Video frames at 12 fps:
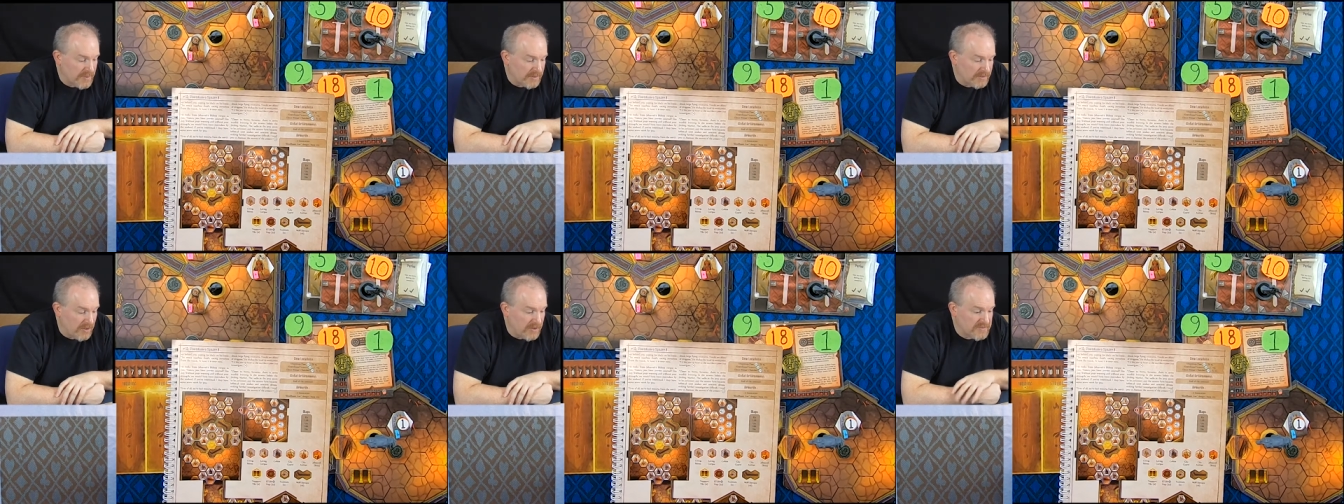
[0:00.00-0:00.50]

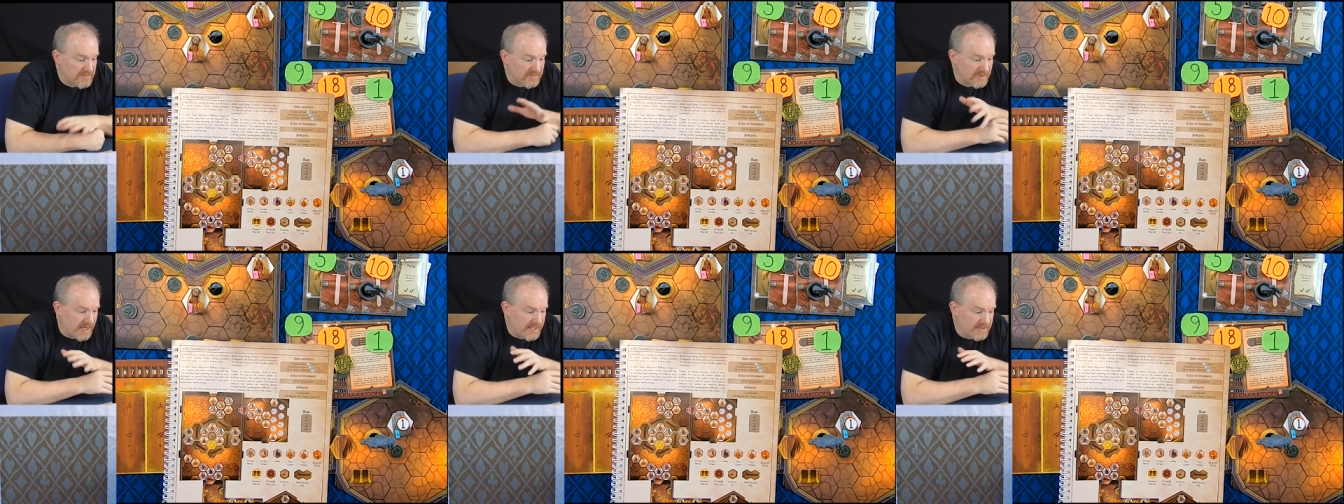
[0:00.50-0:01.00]
about large
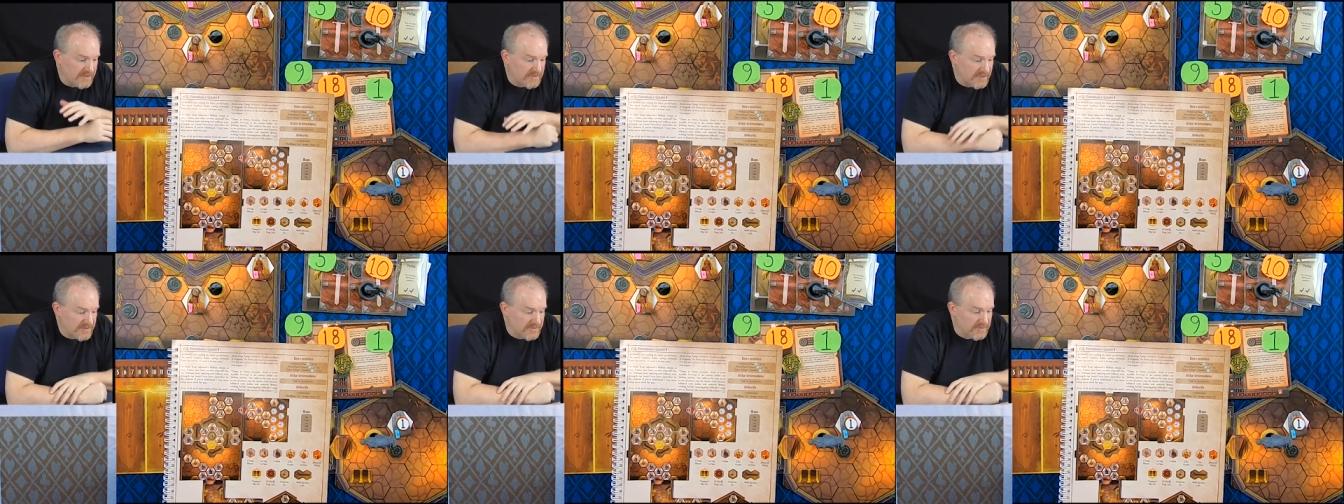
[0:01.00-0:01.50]
flying
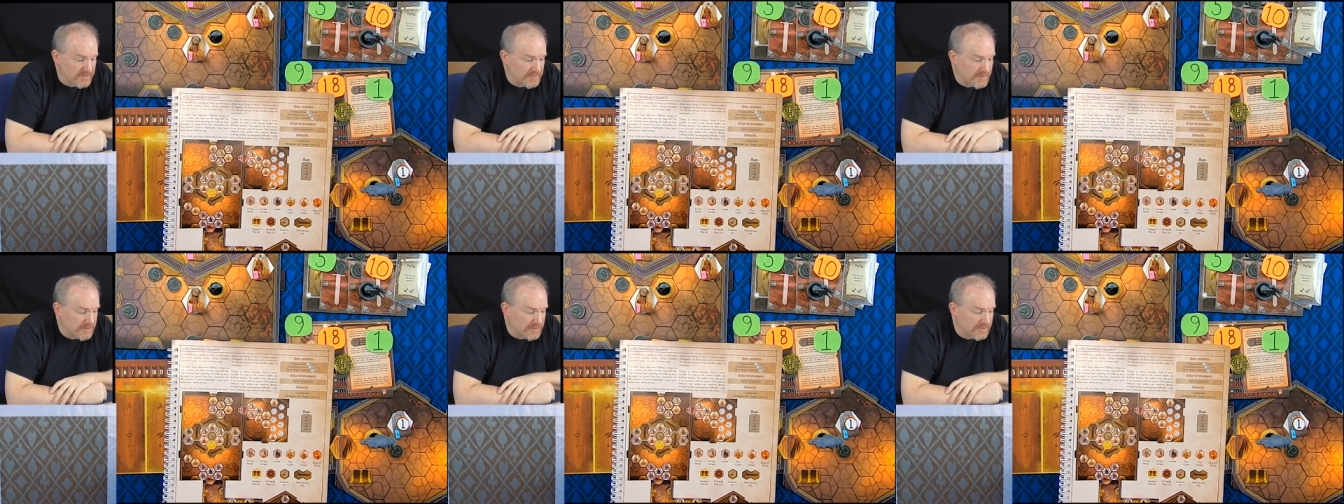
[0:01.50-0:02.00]
creatures.
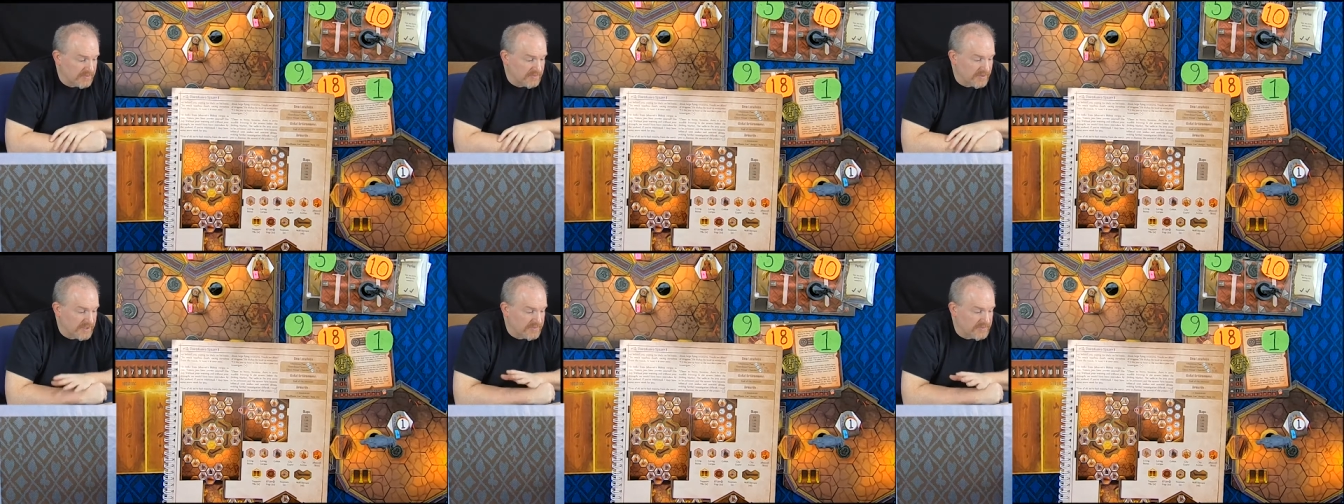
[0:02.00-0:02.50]
People are
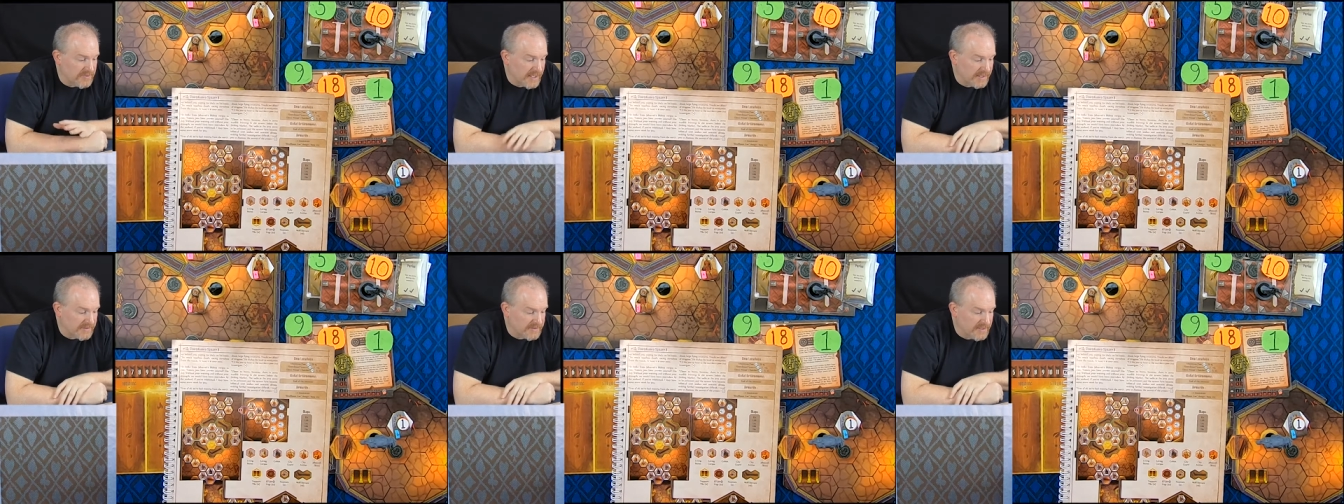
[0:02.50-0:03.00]
afraid of
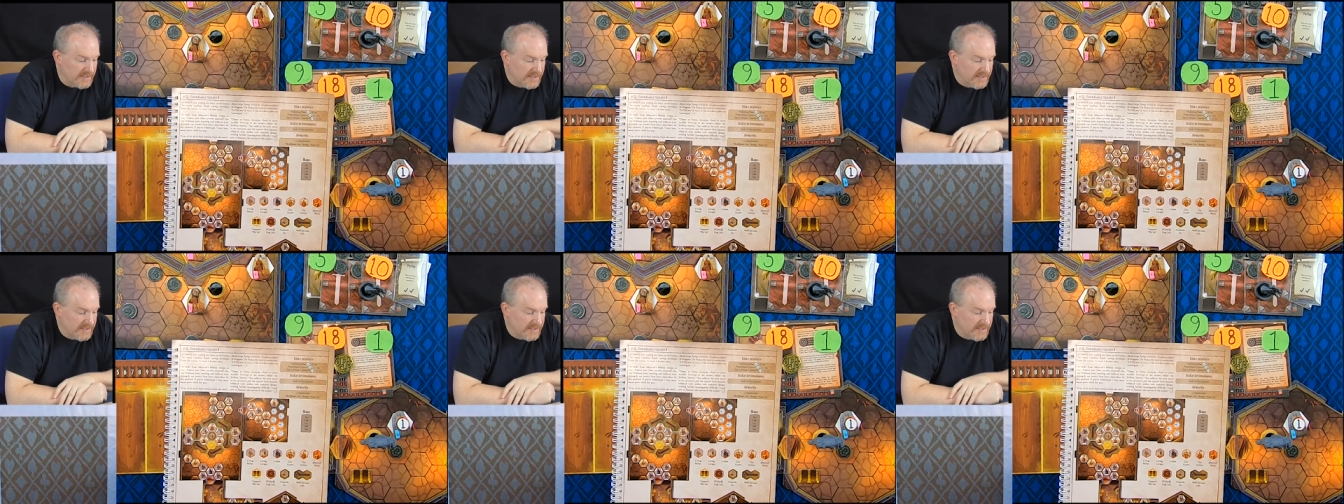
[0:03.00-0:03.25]
dragons.